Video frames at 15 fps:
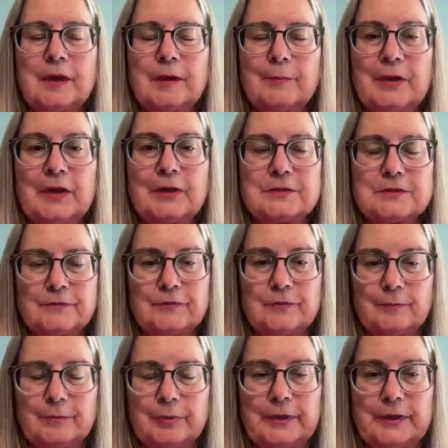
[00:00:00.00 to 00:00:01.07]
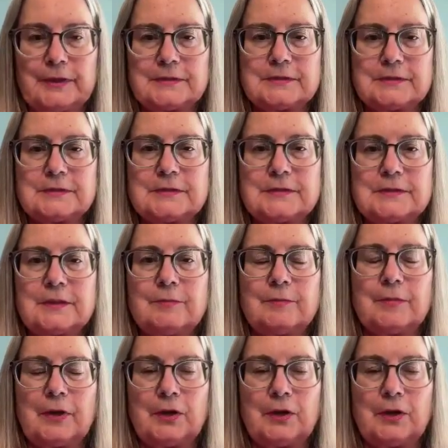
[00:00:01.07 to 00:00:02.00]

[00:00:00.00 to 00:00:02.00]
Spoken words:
I'm at a different place in